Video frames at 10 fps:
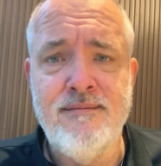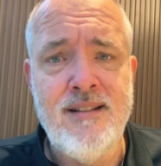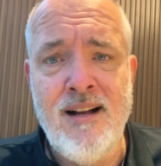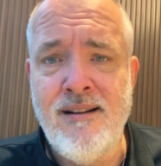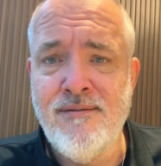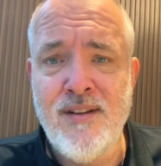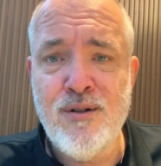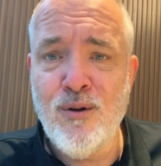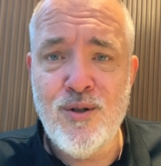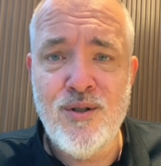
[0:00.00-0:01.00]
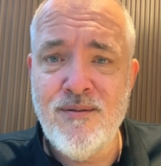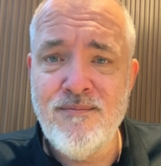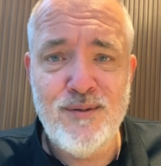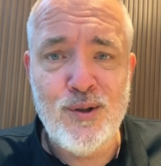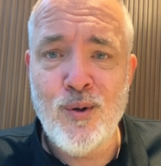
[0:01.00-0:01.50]
If I told
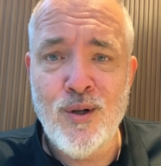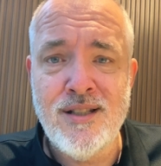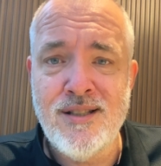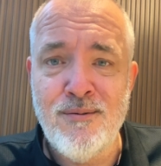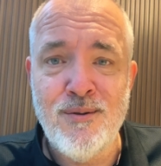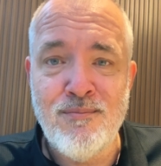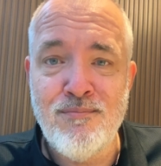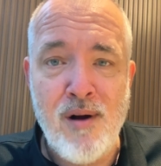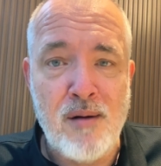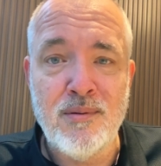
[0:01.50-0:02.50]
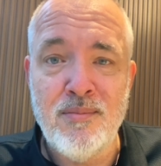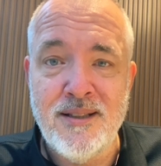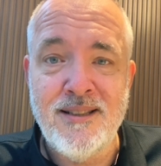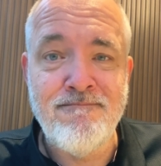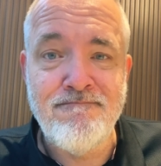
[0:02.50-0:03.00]
you stories, you'd
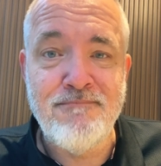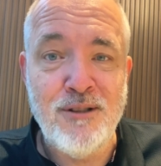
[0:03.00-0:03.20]
probably